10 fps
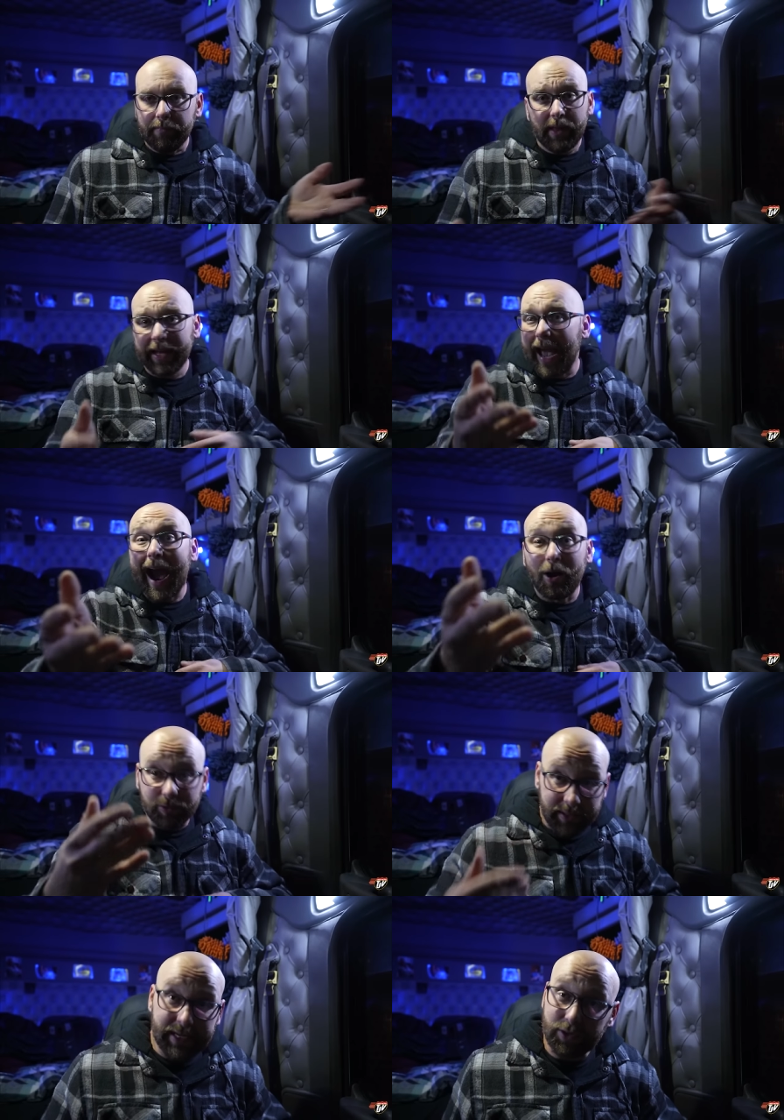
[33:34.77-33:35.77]
like
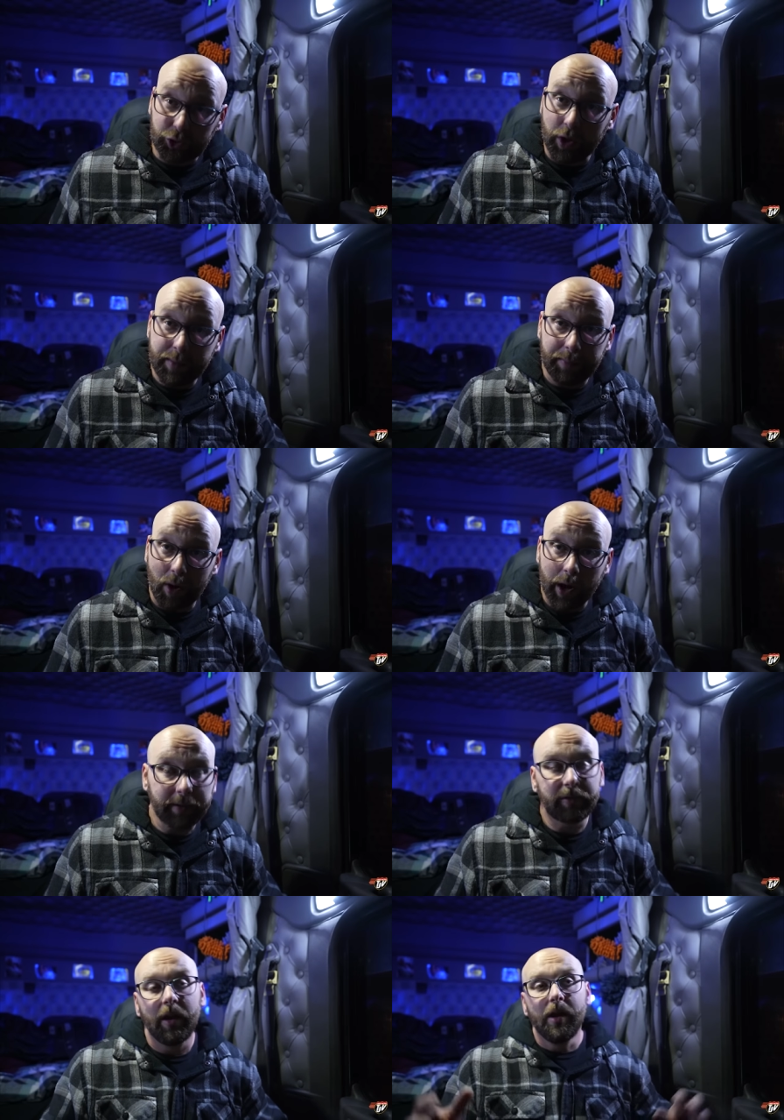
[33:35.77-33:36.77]
Howes diesel treatment
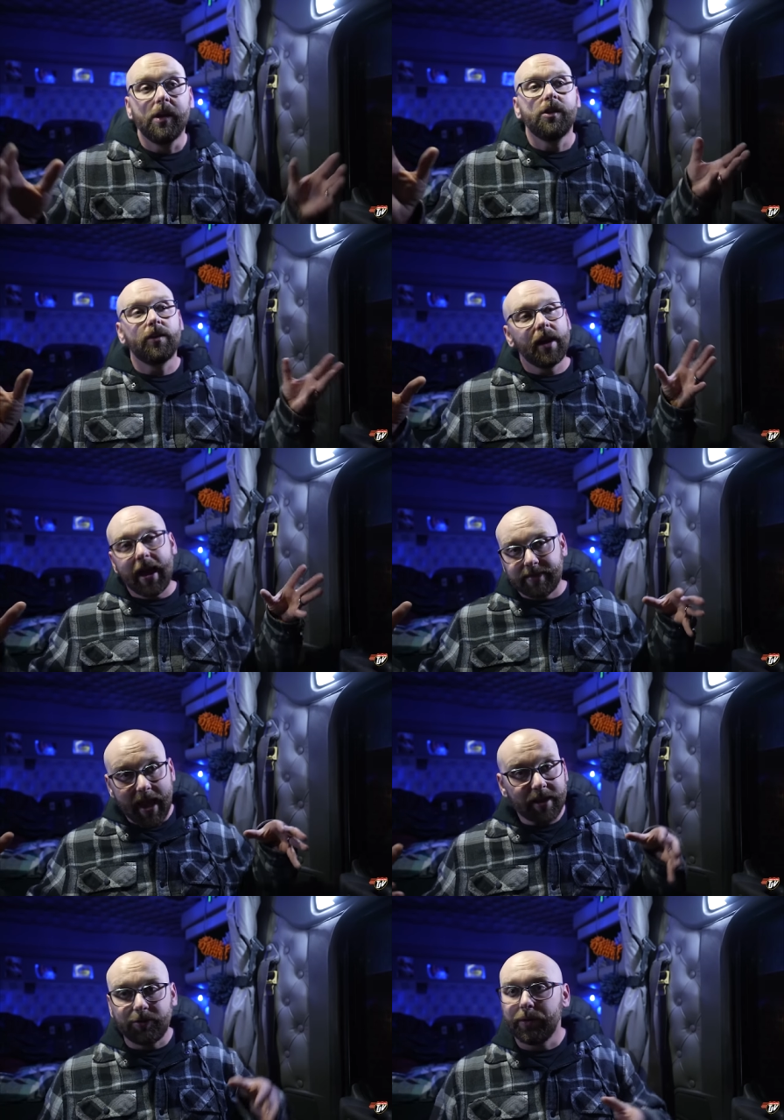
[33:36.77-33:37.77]
products. You can add
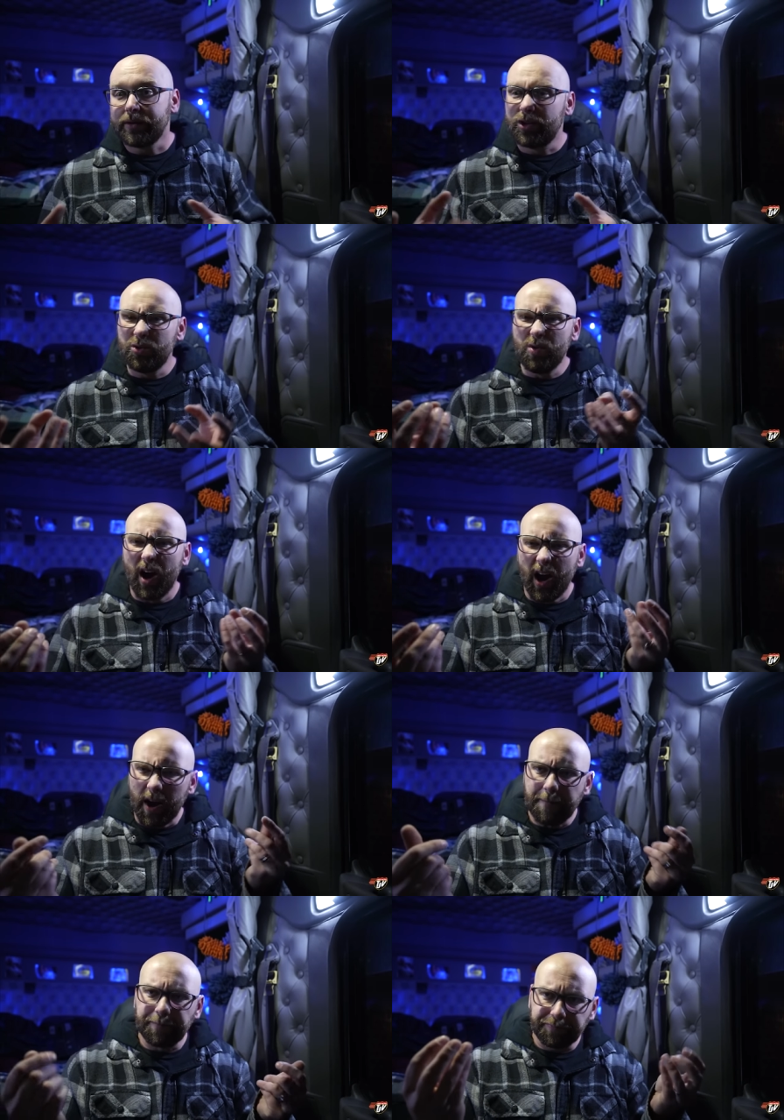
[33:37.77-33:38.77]
that to it to uh,